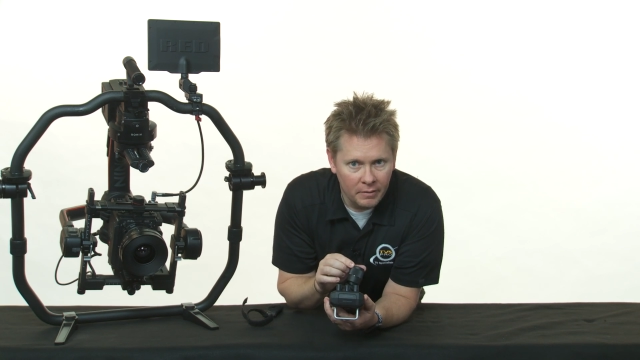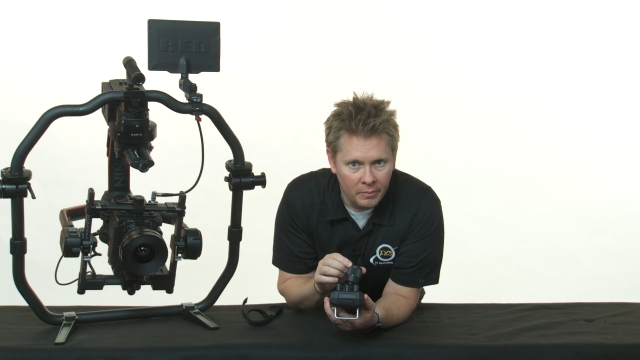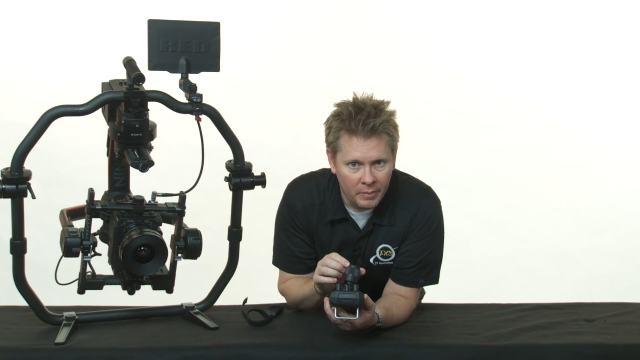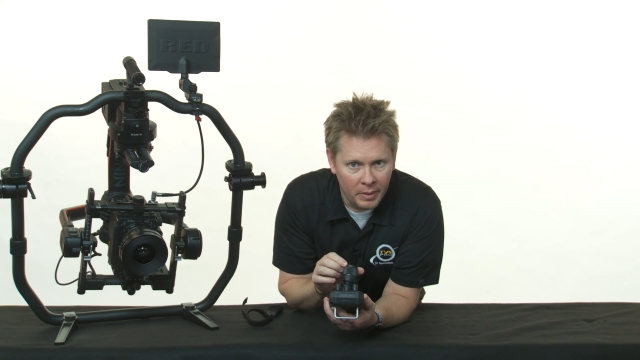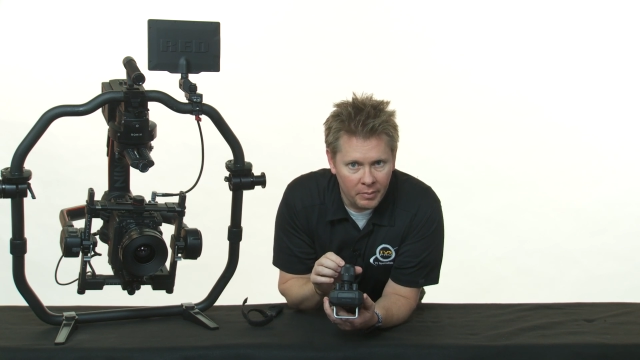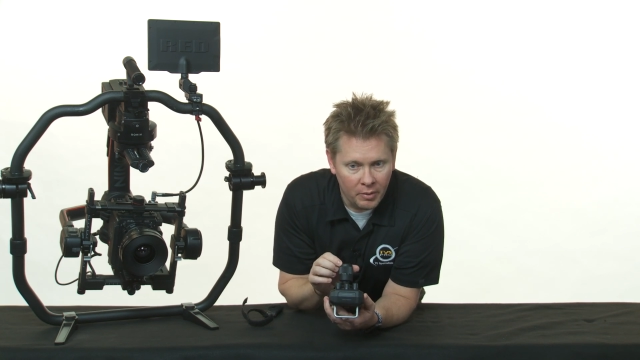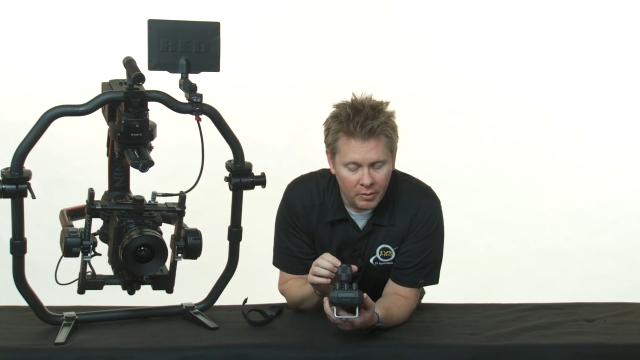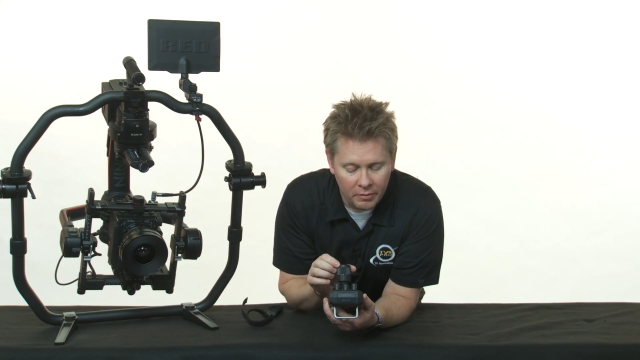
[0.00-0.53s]

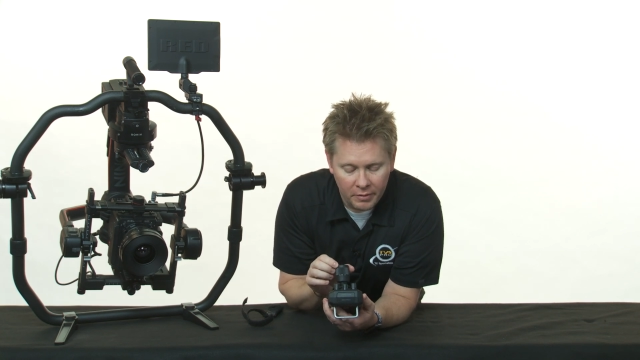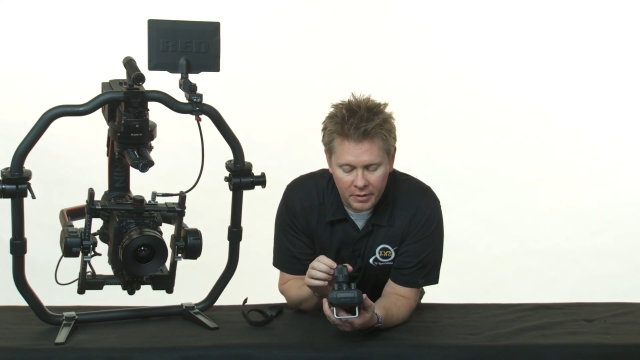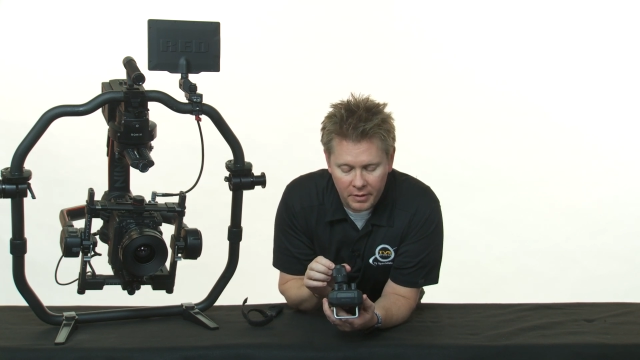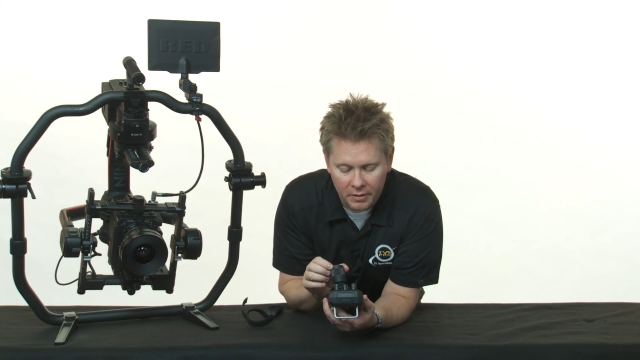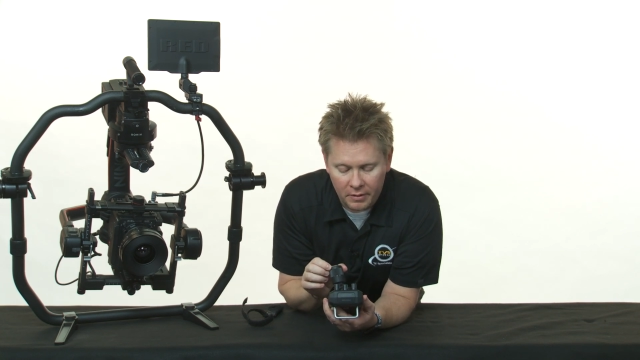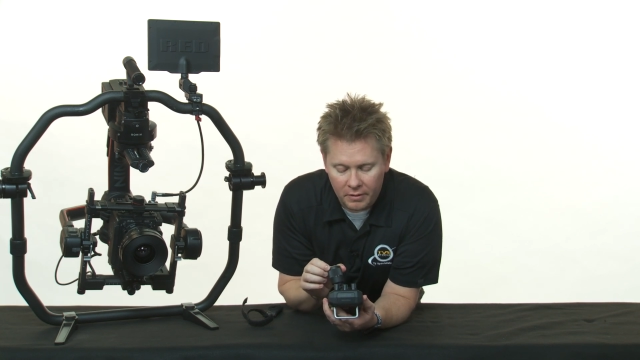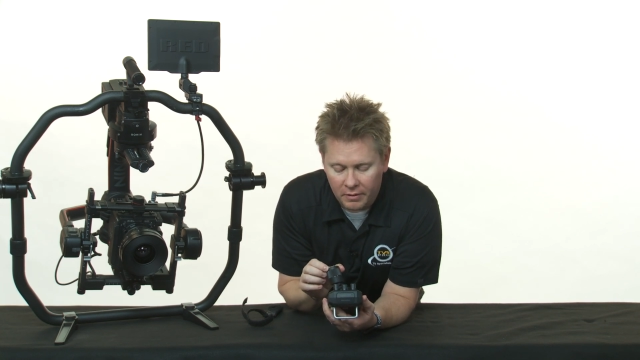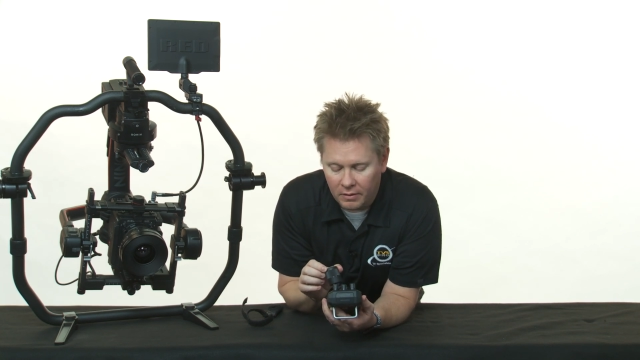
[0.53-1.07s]
maybe over
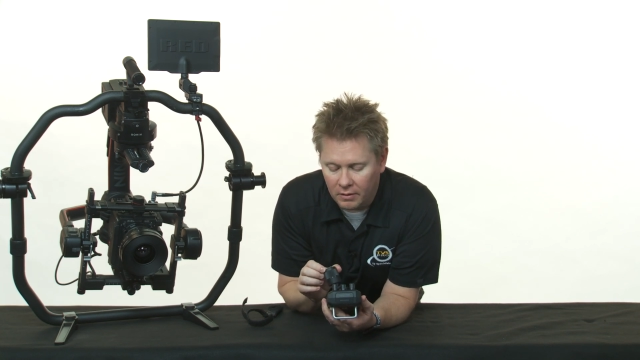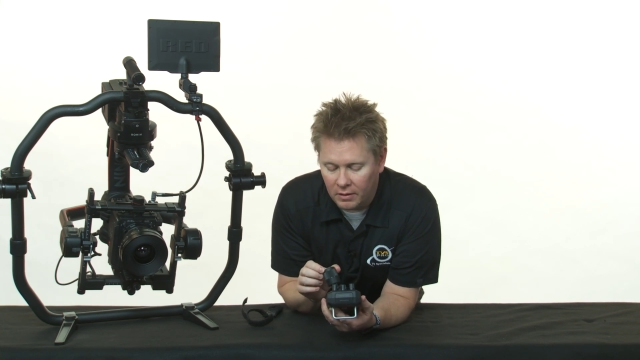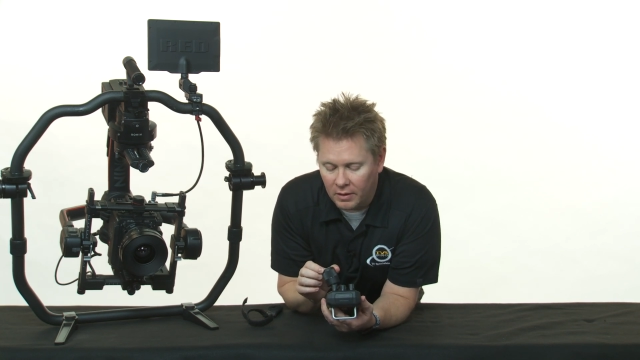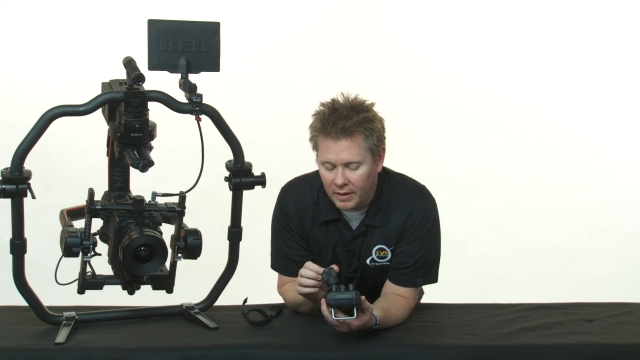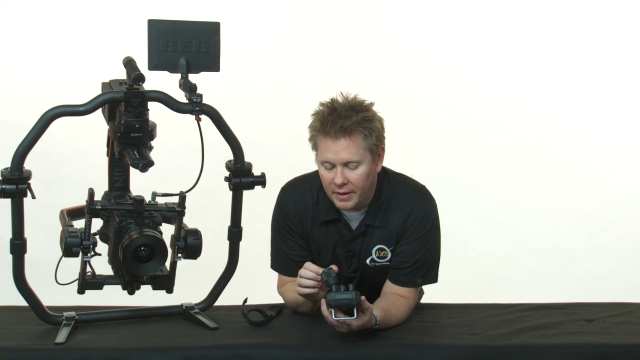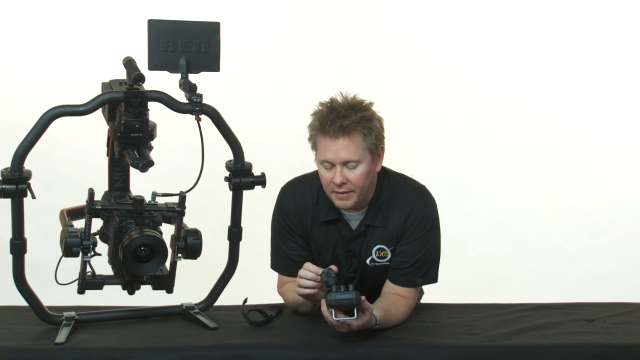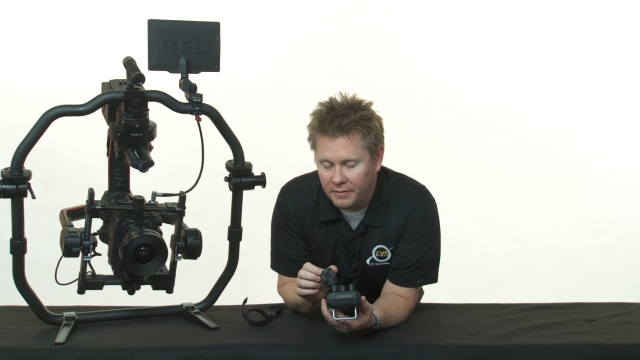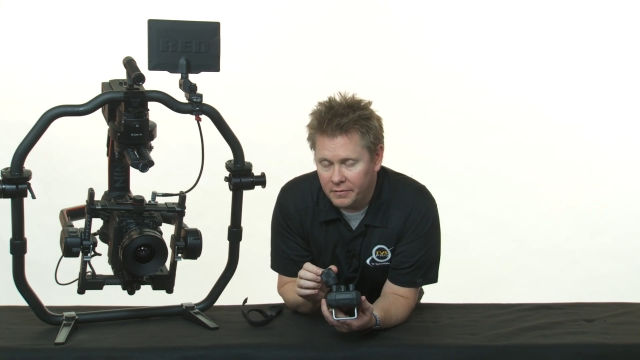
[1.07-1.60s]
here to the
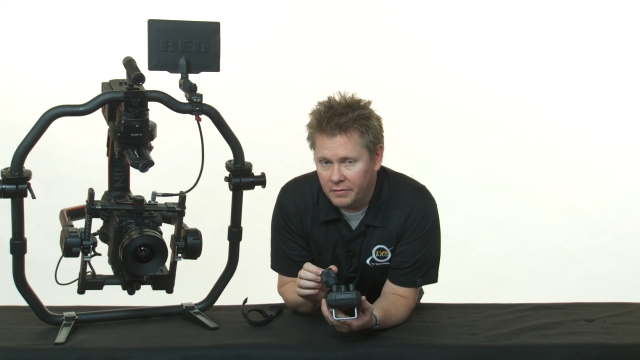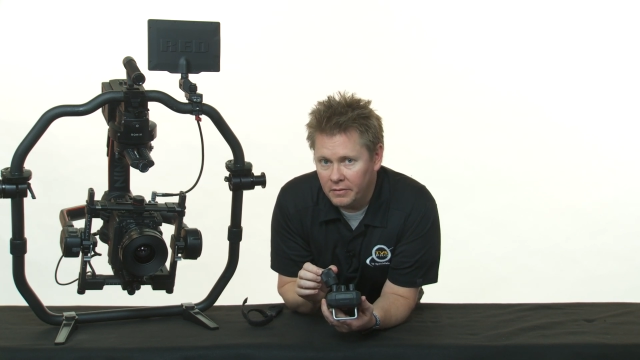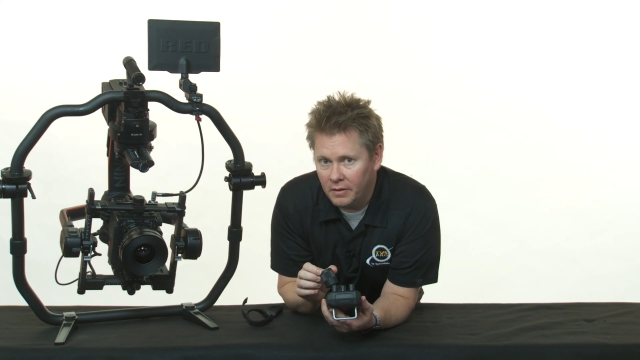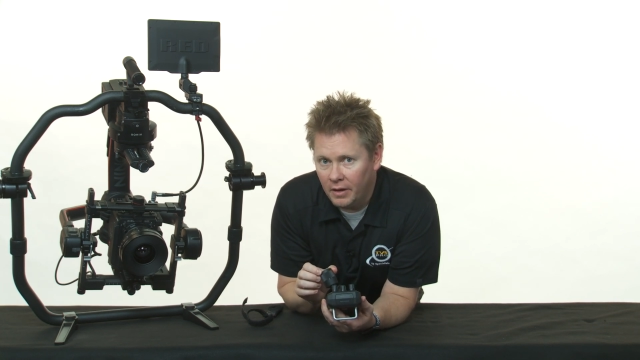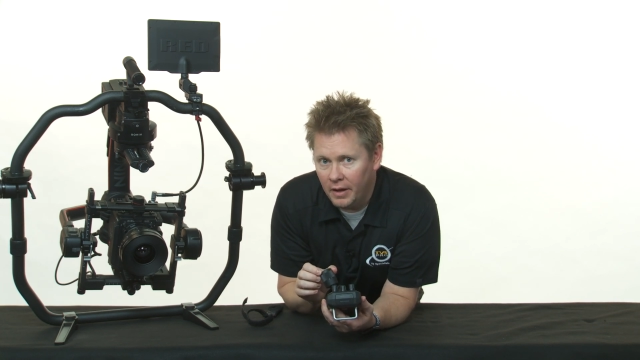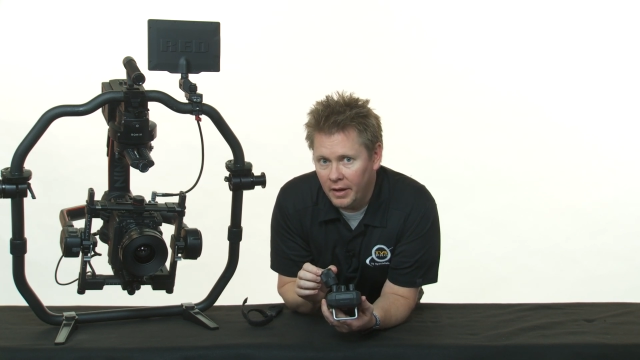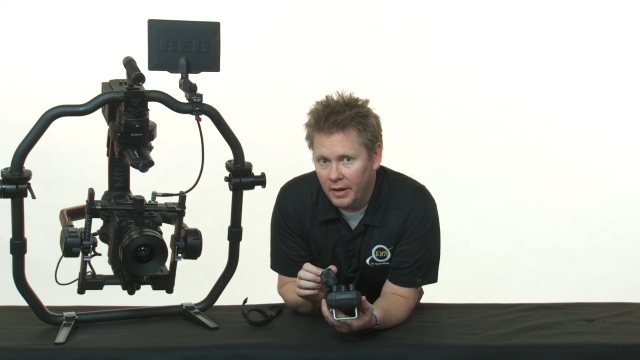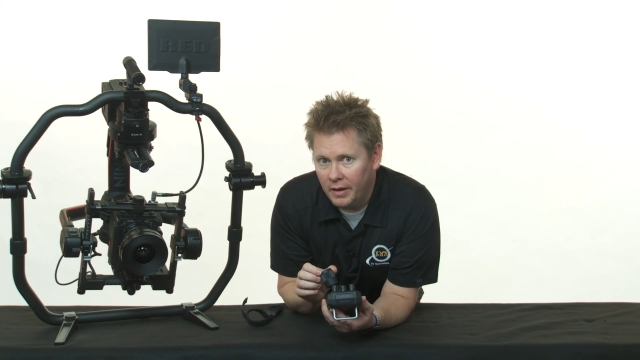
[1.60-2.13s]
left
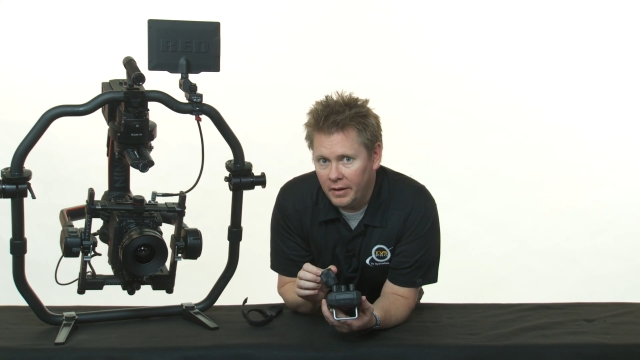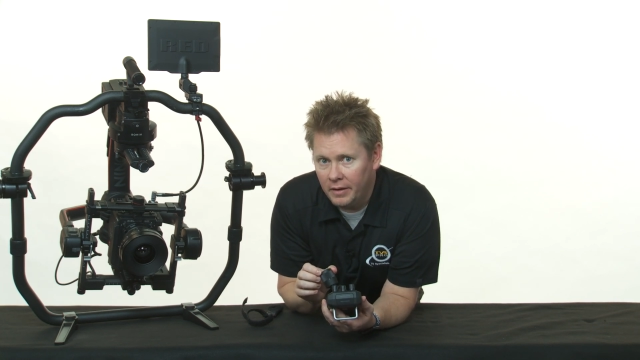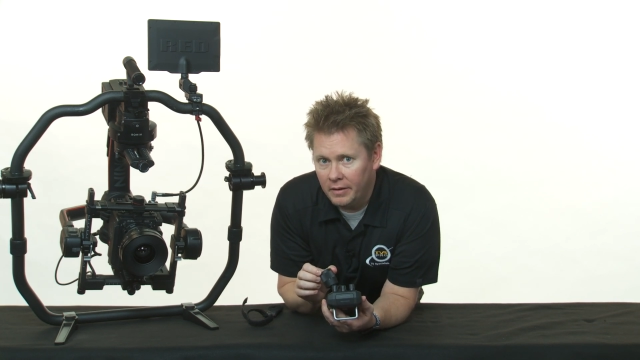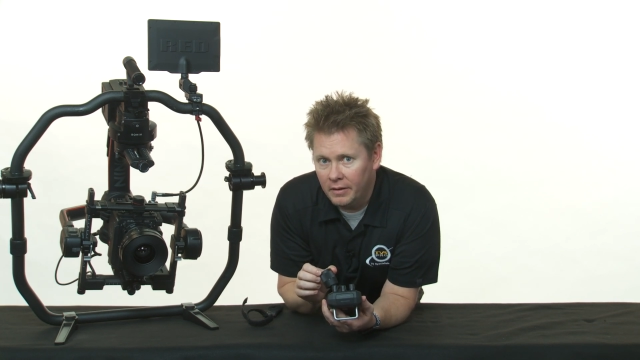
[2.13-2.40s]
side,